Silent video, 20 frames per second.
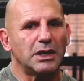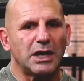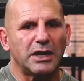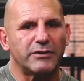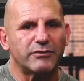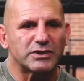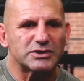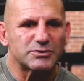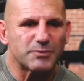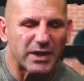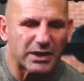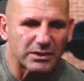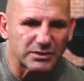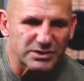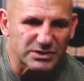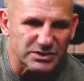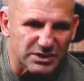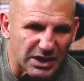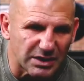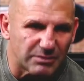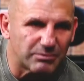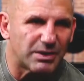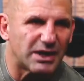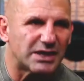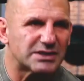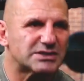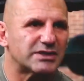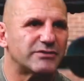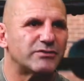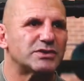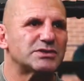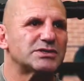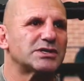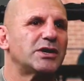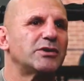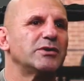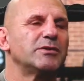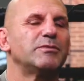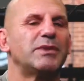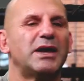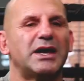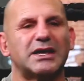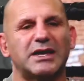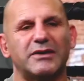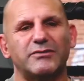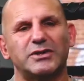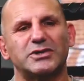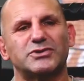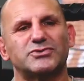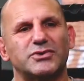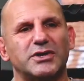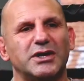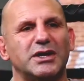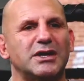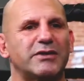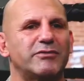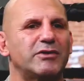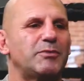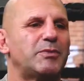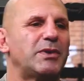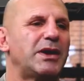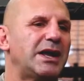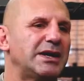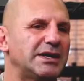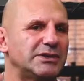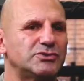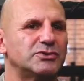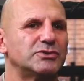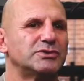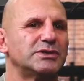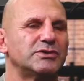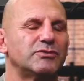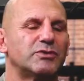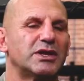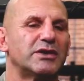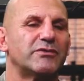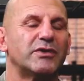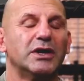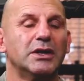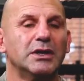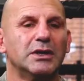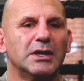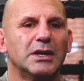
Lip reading: Yeah, everyone's back on the same bus. Everyone's going back, having a drink, having a party, doing whatever.